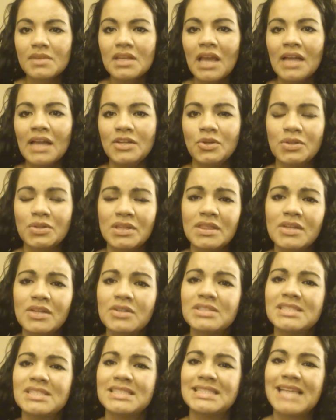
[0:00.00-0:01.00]
I know that there
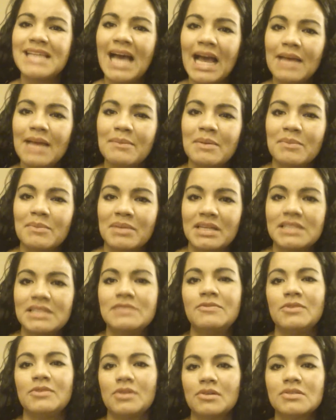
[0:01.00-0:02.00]
is a time and place
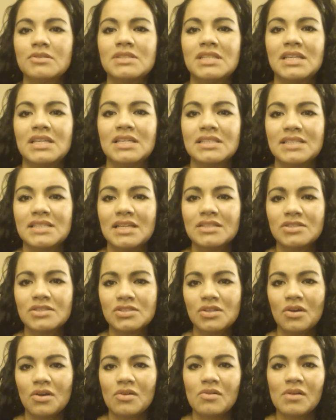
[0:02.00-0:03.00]
for those things, and
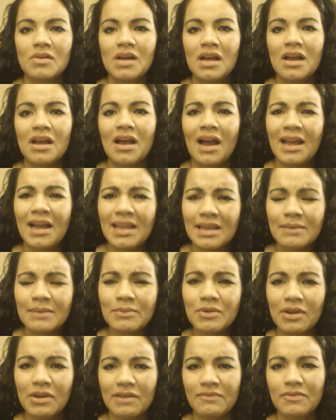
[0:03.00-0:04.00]
so I
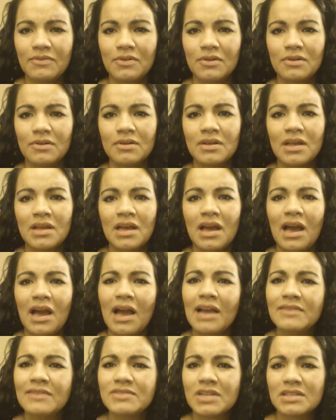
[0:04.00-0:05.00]
am grateful.
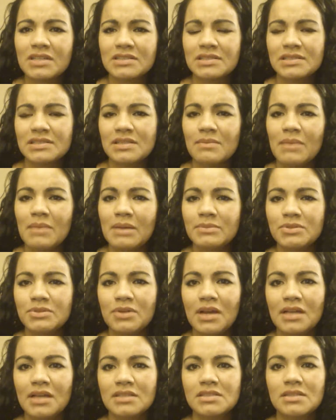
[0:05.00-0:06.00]
I've talked to some moms
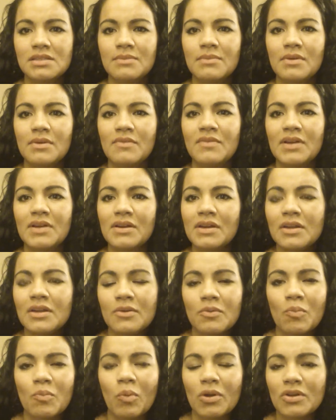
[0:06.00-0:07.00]
who had some very
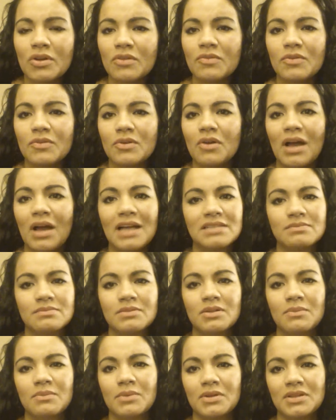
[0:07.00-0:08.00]
wonderful
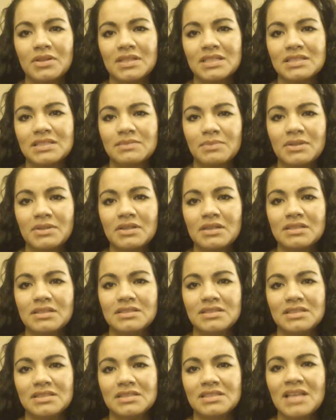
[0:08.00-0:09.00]
hospital birth
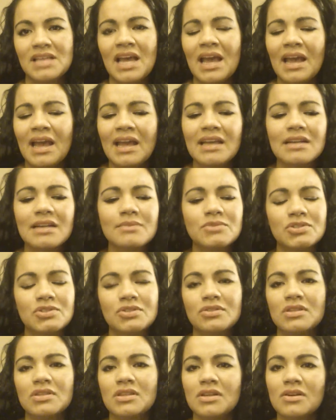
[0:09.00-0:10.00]
experiences, and I'm
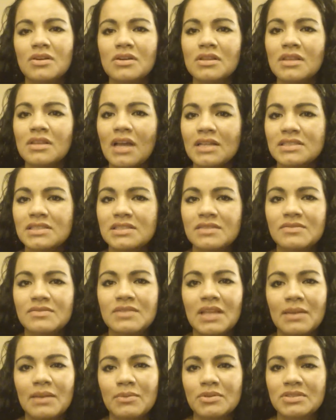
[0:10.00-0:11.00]
sure that there are lots
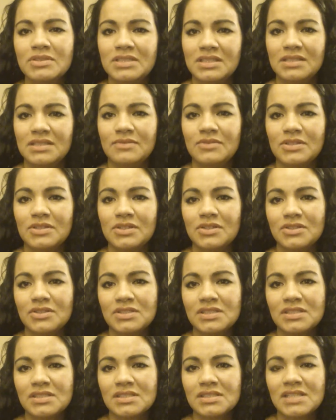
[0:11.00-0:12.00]
of labor and delivery
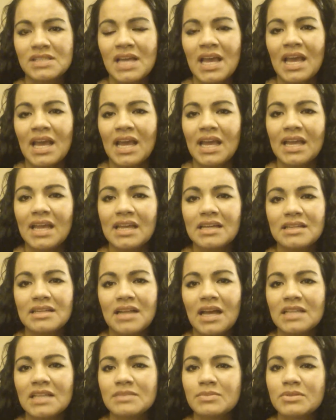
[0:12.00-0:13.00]
nurses and
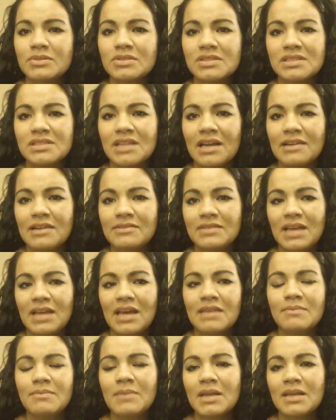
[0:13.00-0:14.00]
hospital staff that
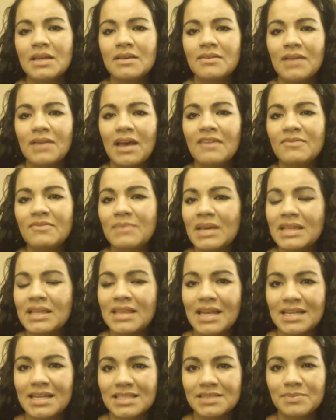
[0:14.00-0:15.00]
have made
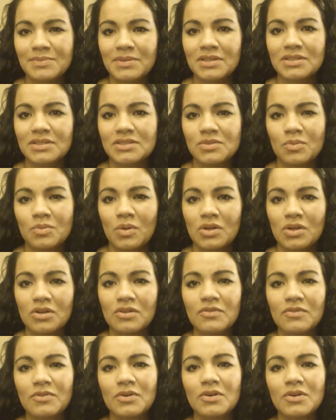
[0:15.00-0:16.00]
that experience
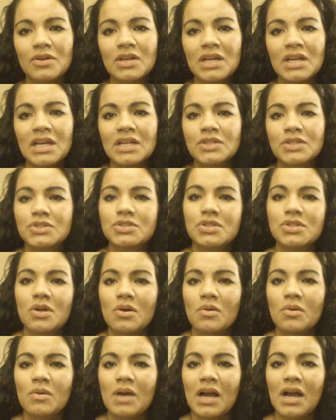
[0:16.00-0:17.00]
wonderful.
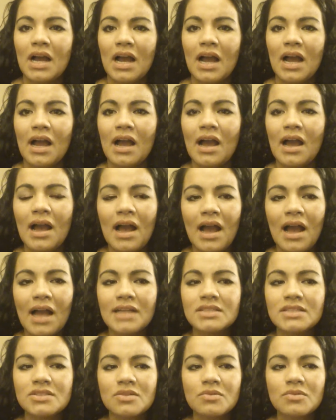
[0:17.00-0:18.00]
So
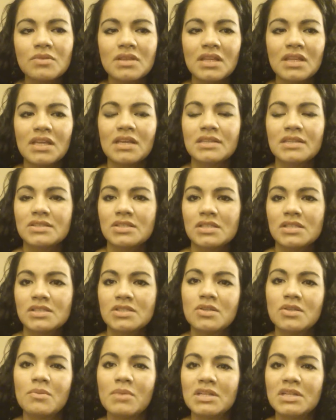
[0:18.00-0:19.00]
I don't think it's
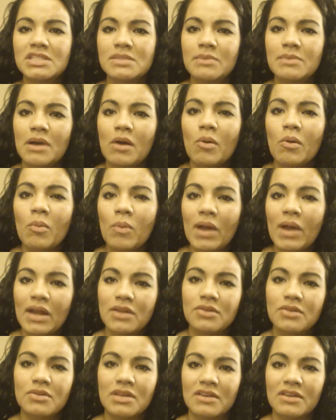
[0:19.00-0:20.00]
so much about where
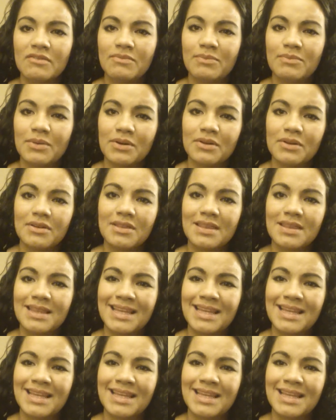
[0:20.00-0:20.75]
you give birth